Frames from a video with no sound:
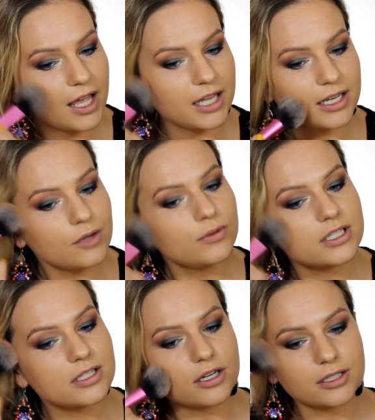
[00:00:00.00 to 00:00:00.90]
And I will
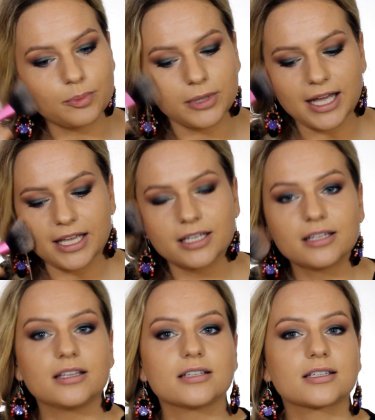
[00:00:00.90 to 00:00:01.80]
start
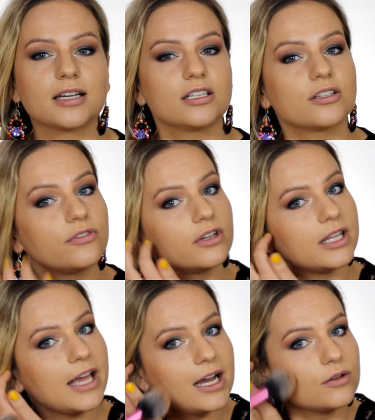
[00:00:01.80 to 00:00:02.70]
applying this kind of
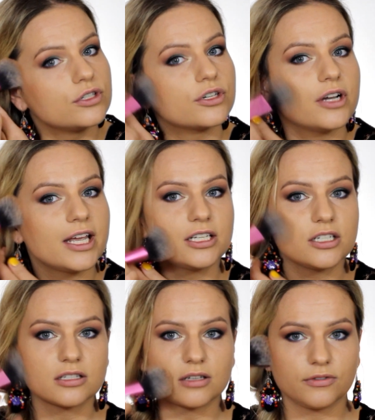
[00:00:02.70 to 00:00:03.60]
on the outer
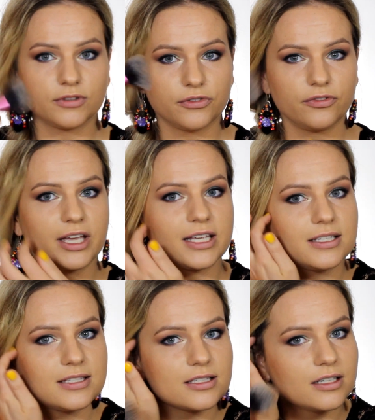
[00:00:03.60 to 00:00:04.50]
edges of the
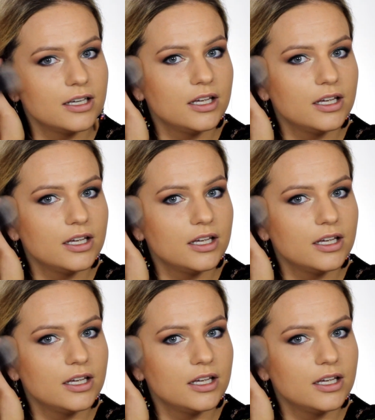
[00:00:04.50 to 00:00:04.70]
face,